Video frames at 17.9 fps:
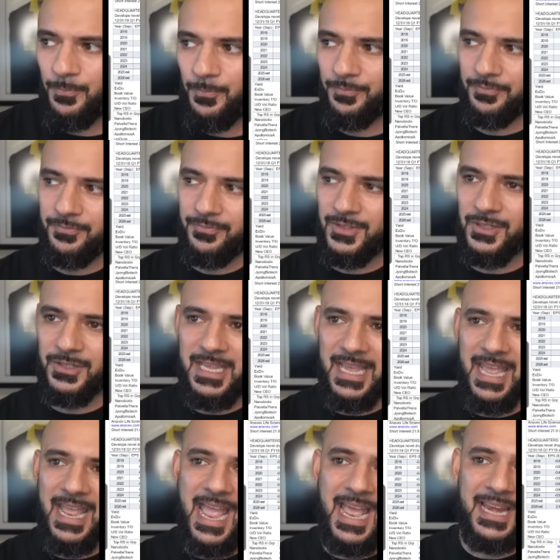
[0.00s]

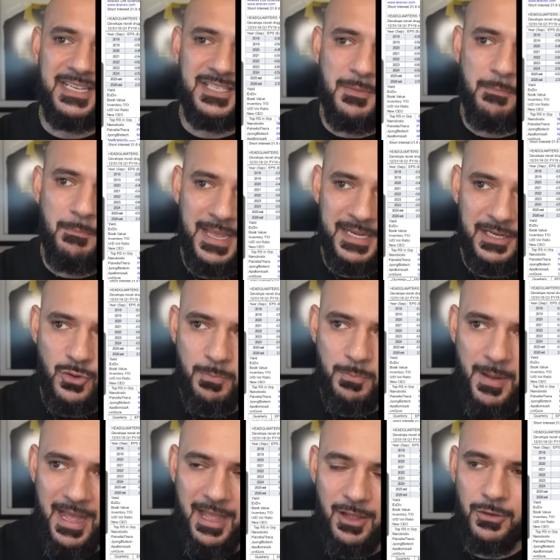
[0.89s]
Okay, and it's a medical
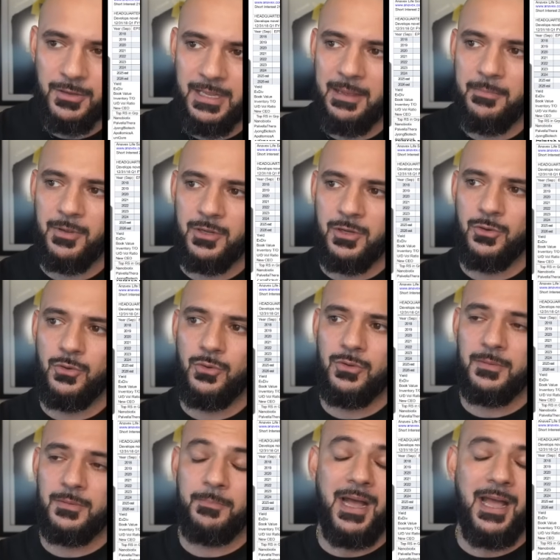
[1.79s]
biochemical
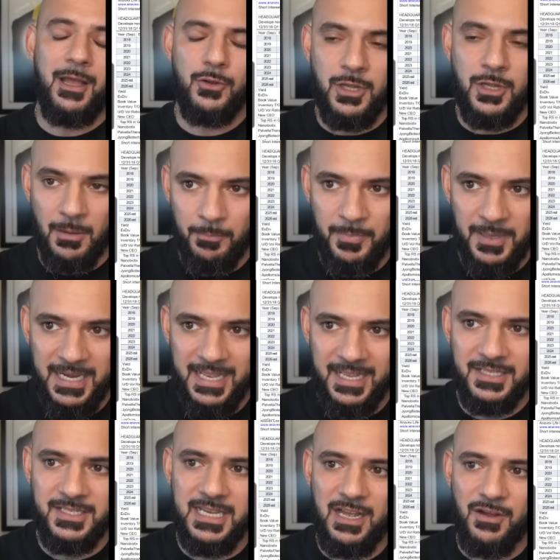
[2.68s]
bio company
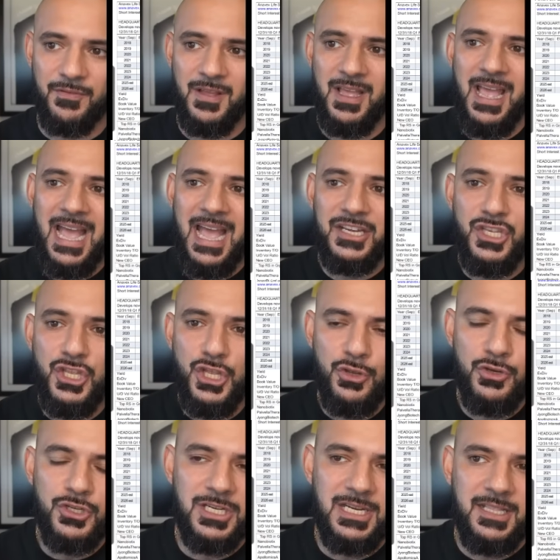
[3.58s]
itself. And
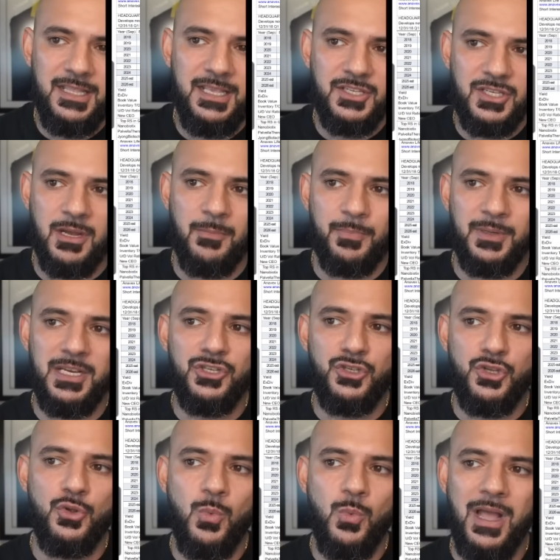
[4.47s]
usually these companies
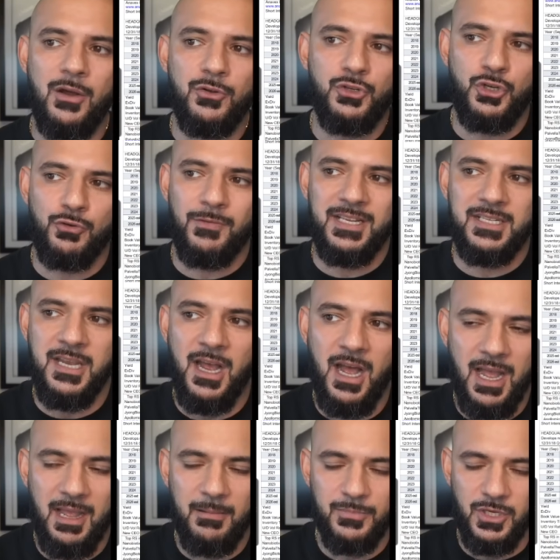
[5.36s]
do well during
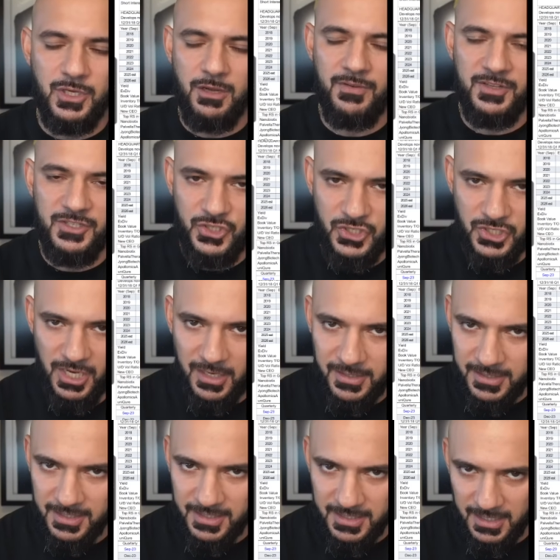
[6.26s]
times of
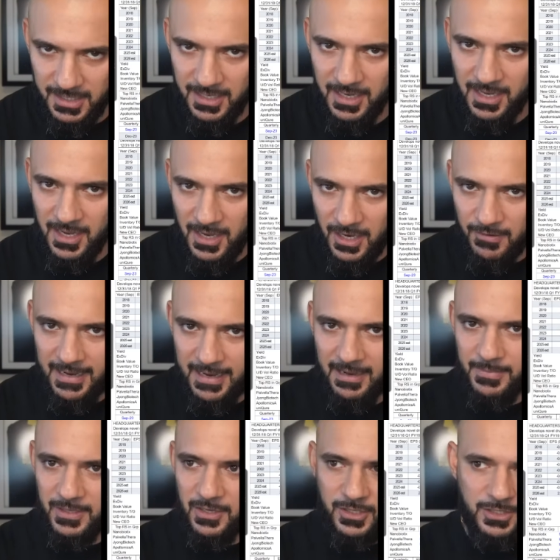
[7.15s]
uncertainty. All right,
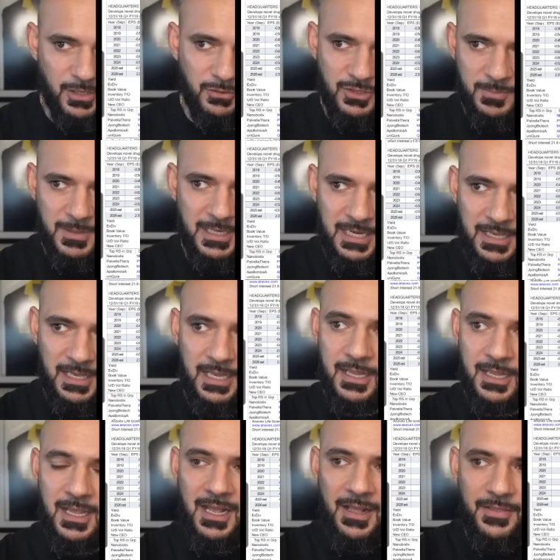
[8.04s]
because ultimately the
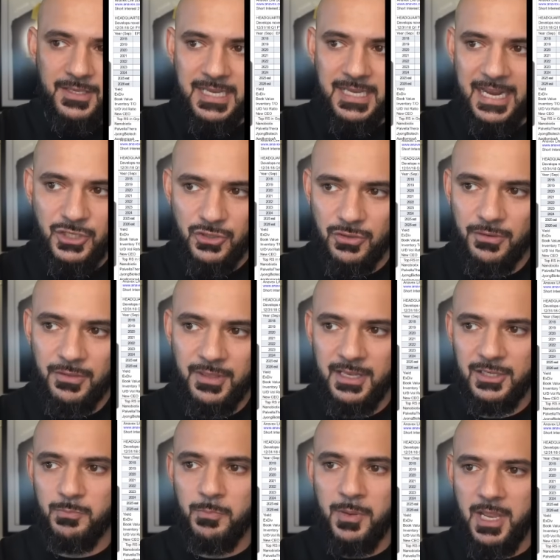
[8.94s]
sad truth
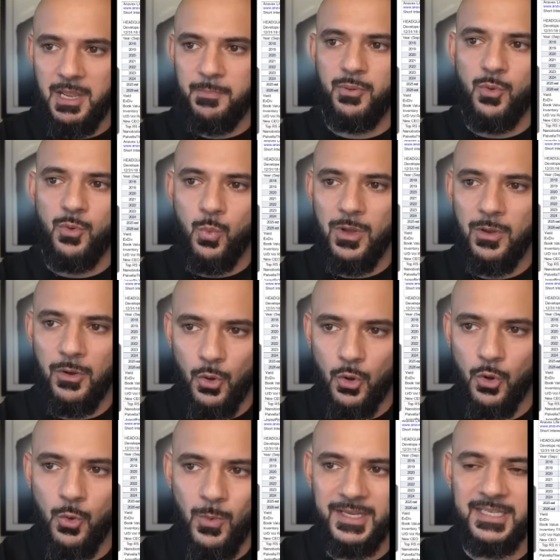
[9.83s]
is people will
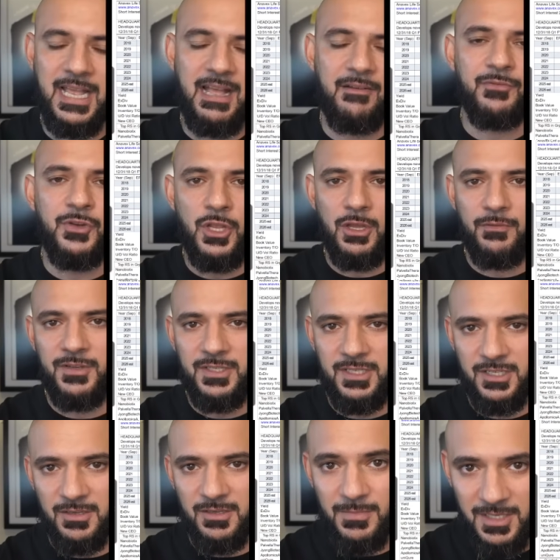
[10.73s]
always have nervous
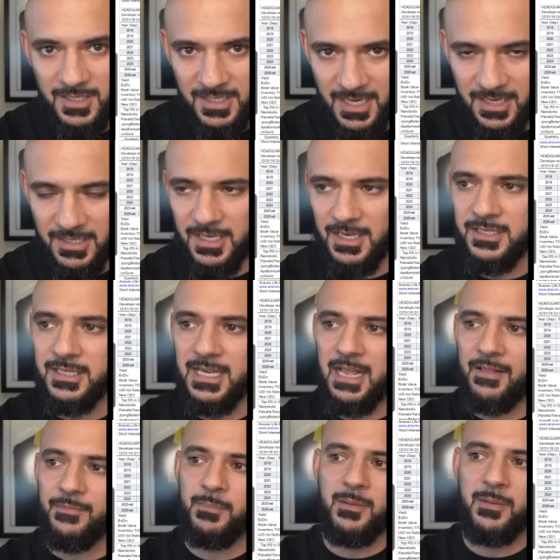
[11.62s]
system diseases
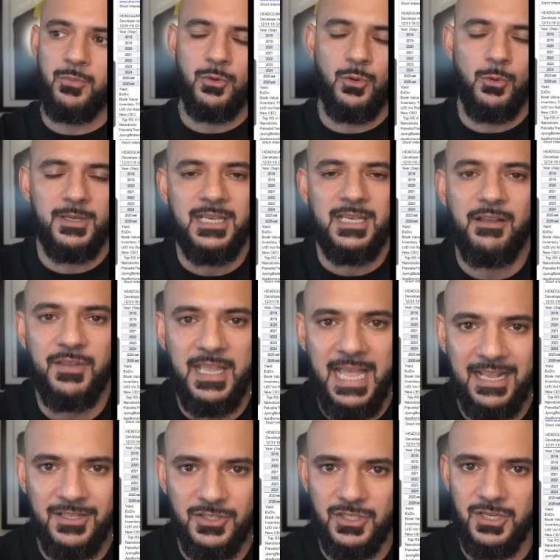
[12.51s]
and people always have
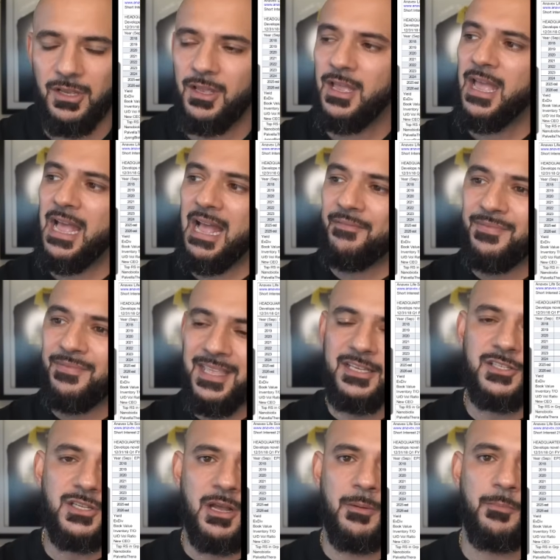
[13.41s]
cancer. And
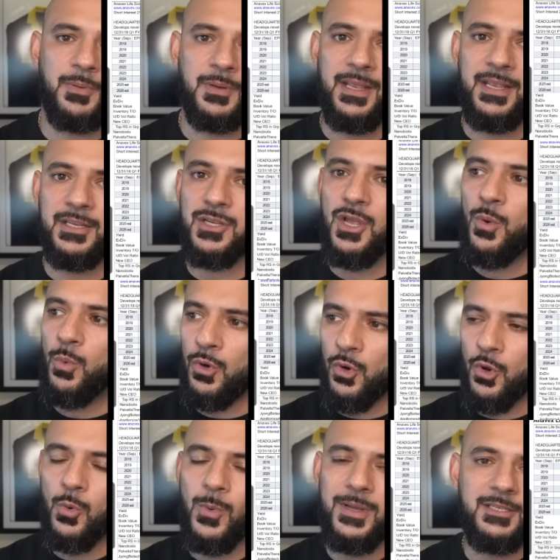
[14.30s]
these companies will
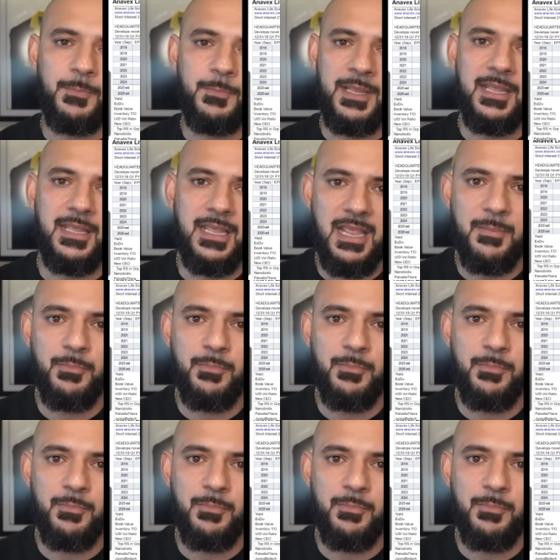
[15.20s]
always keep on